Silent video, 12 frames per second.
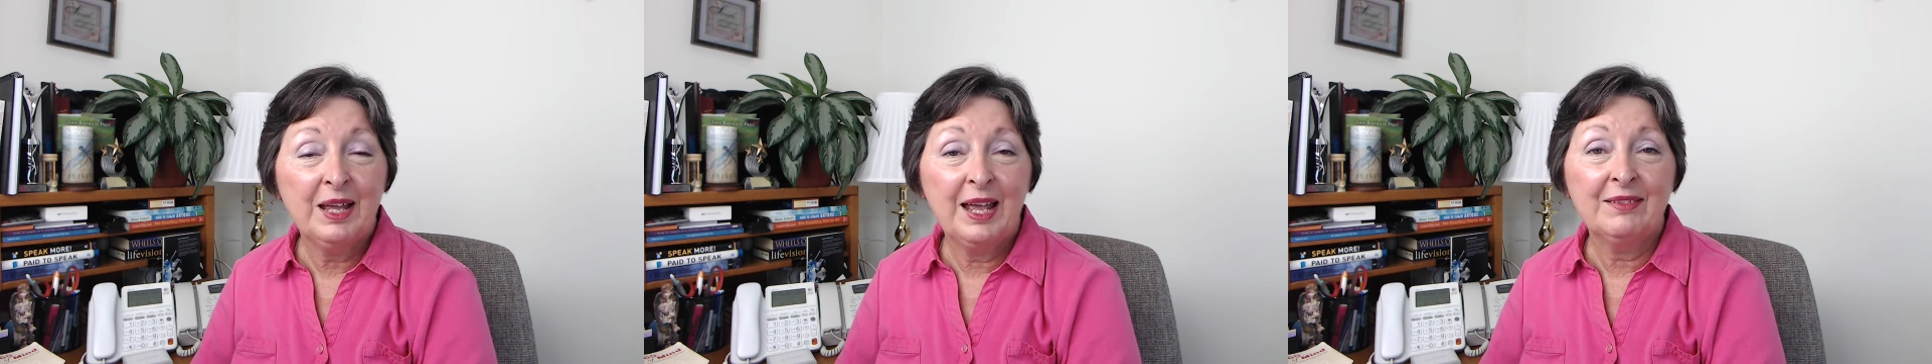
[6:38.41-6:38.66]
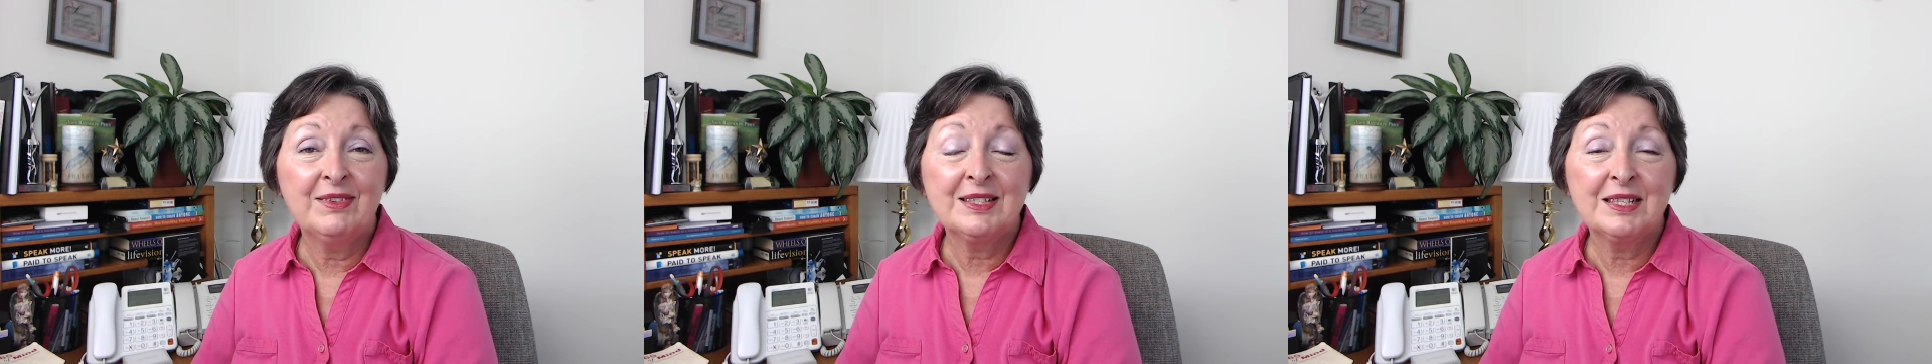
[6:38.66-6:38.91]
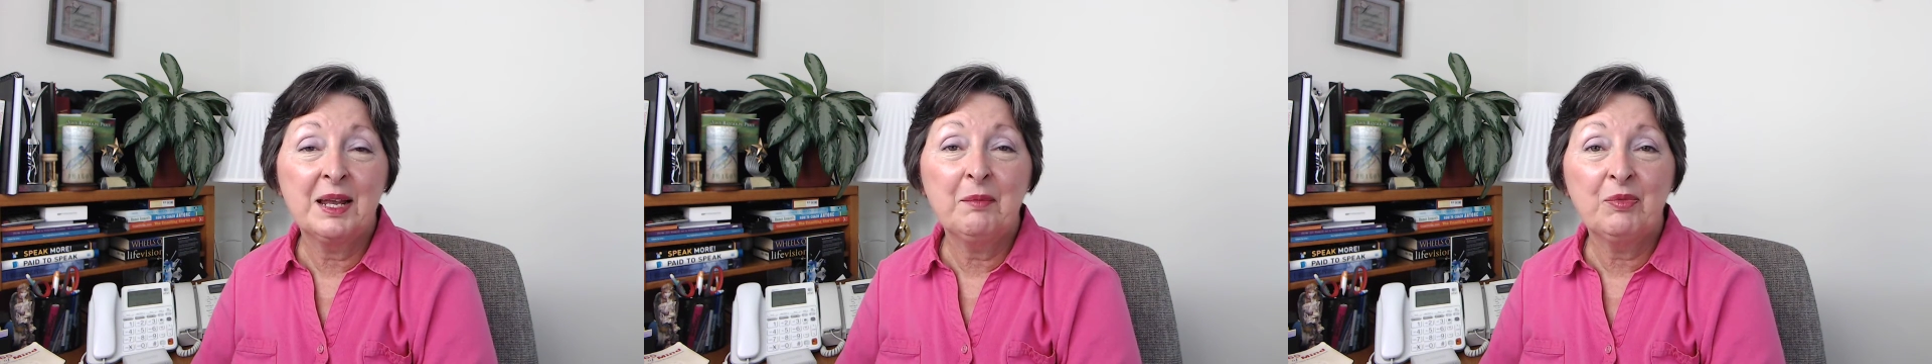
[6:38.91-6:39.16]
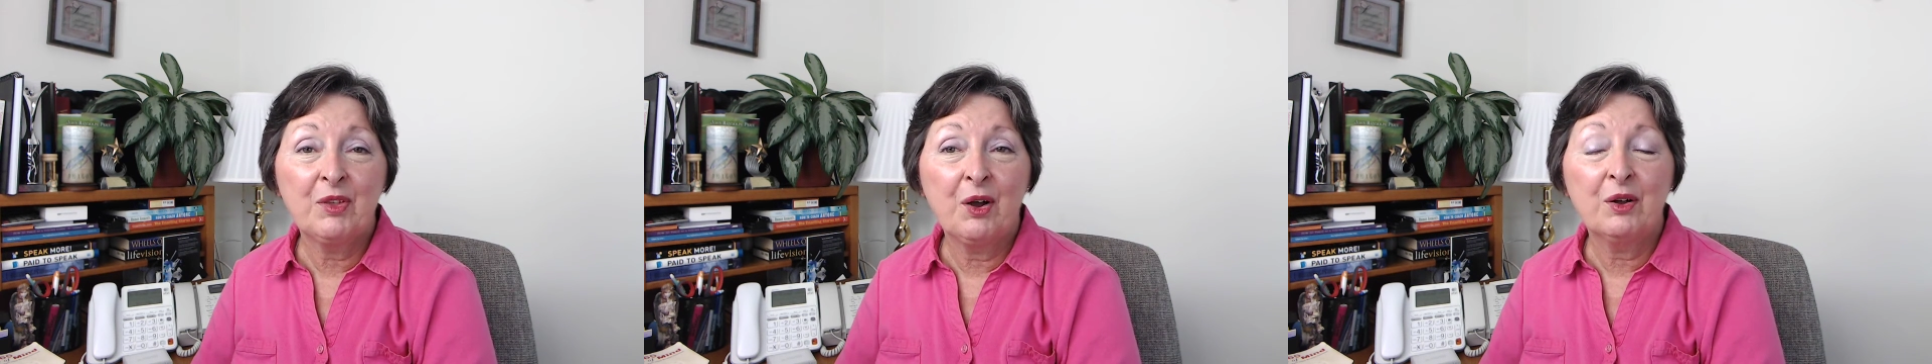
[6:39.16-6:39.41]
had the same
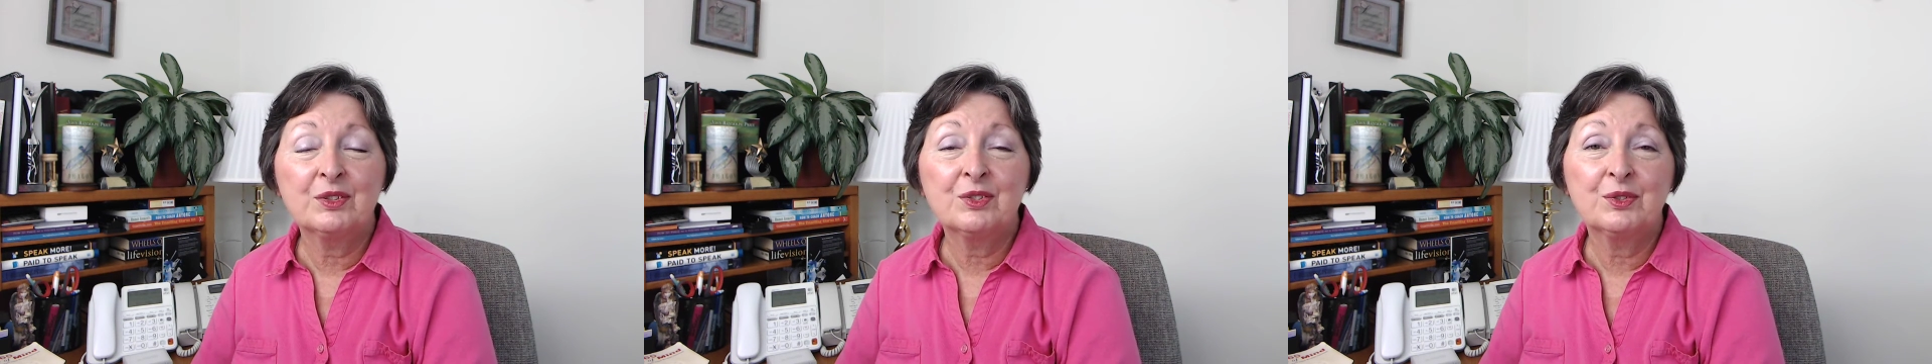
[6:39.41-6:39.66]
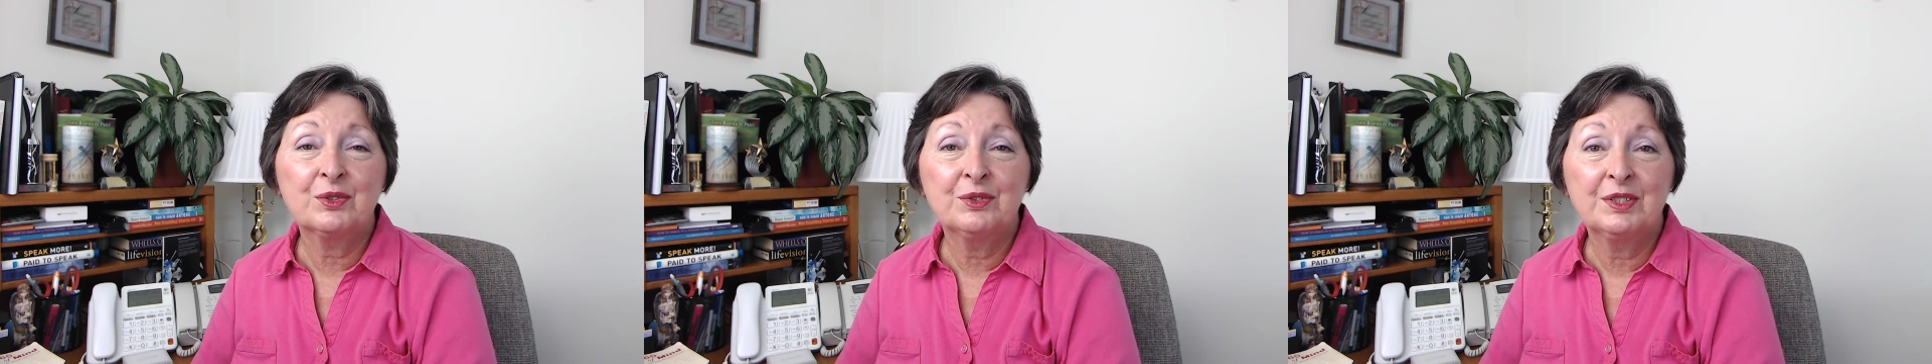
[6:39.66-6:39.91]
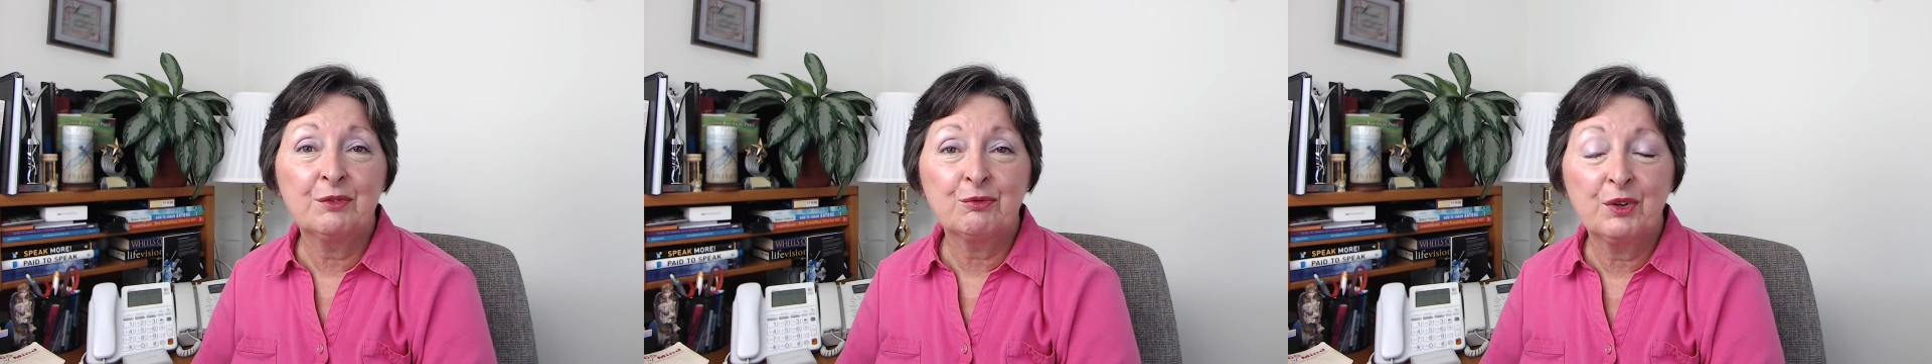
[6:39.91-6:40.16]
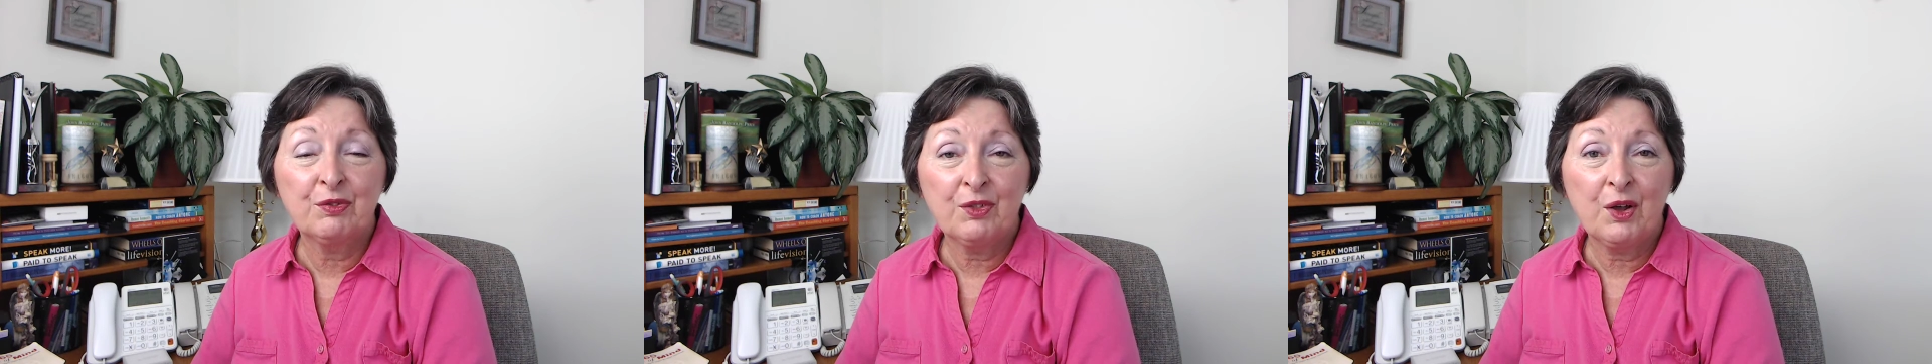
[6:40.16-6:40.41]
thoughts or
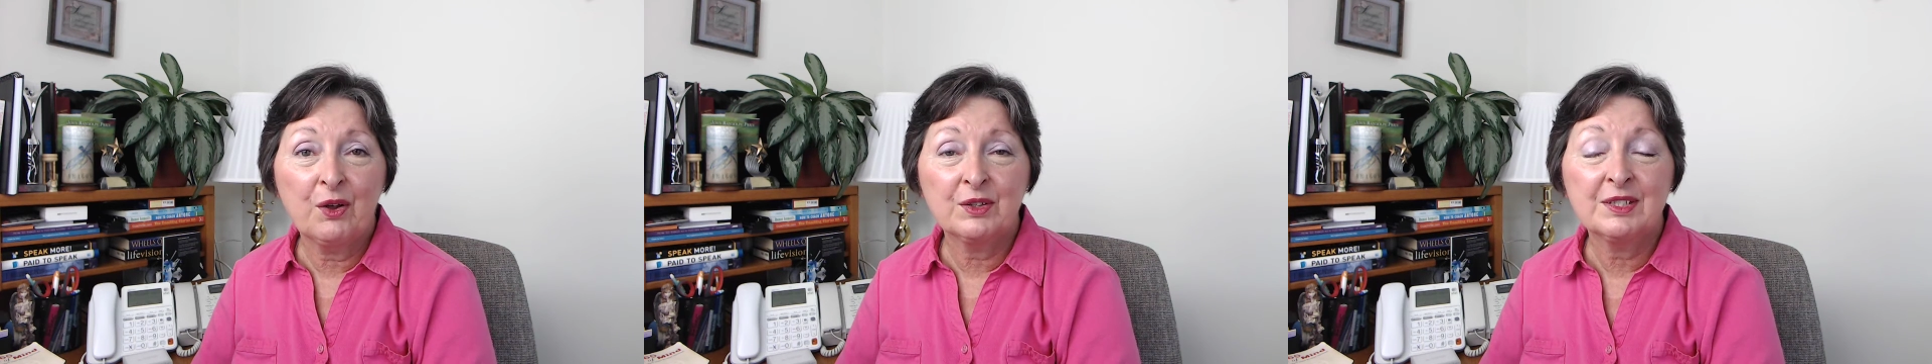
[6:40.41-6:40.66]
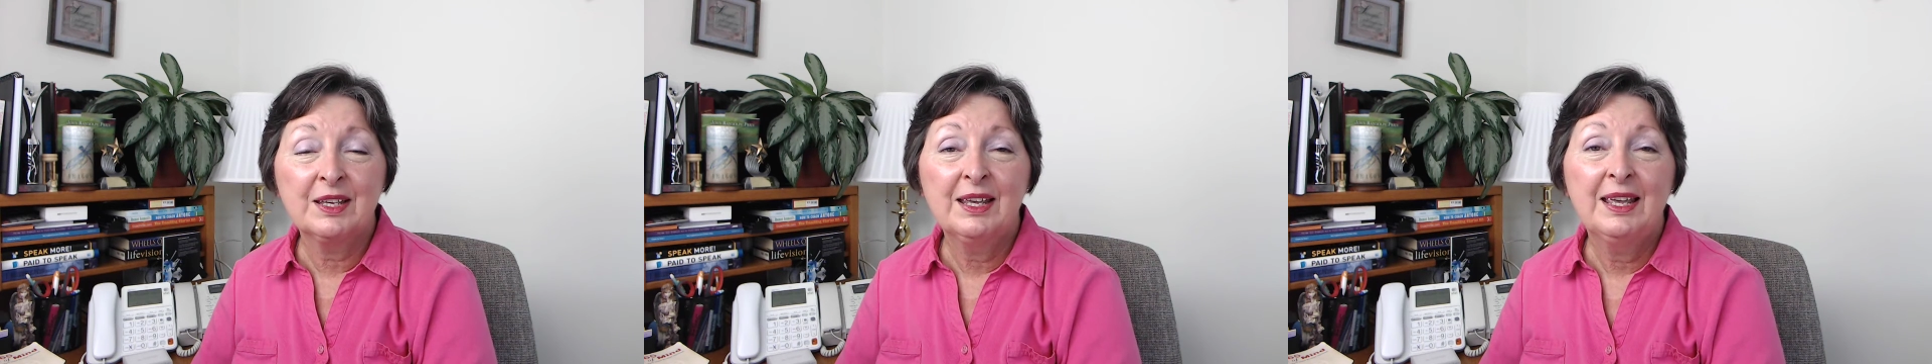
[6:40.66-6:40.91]
different thoughts